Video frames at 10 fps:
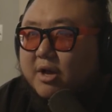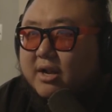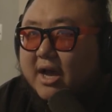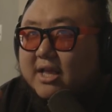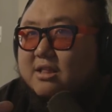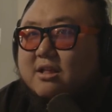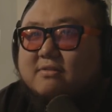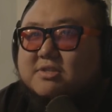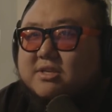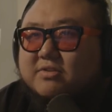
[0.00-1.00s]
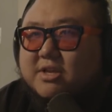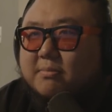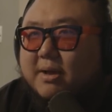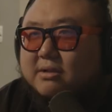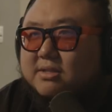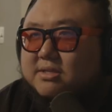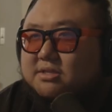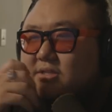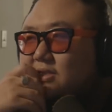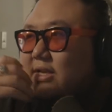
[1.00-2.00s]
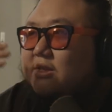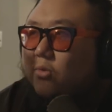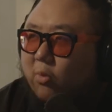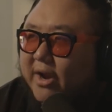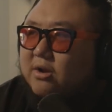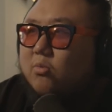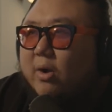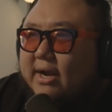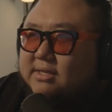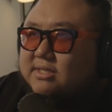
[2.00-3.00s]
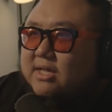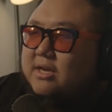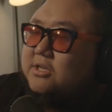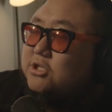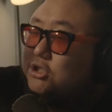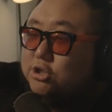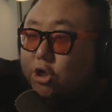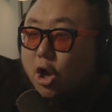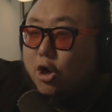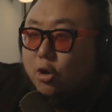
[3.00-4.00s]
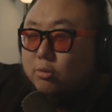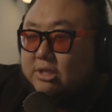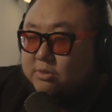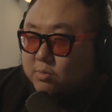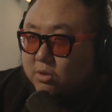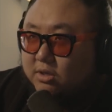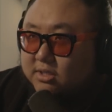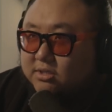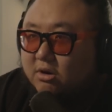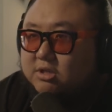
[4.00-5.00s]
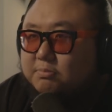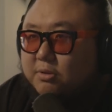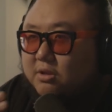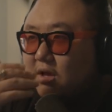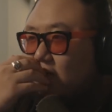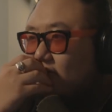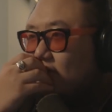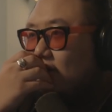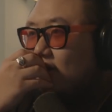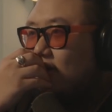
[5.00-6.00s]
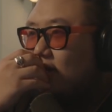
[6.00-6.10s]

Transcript: But I love just everything about this. Just like the white on white aesthetic does not always work. It's hard to pull off.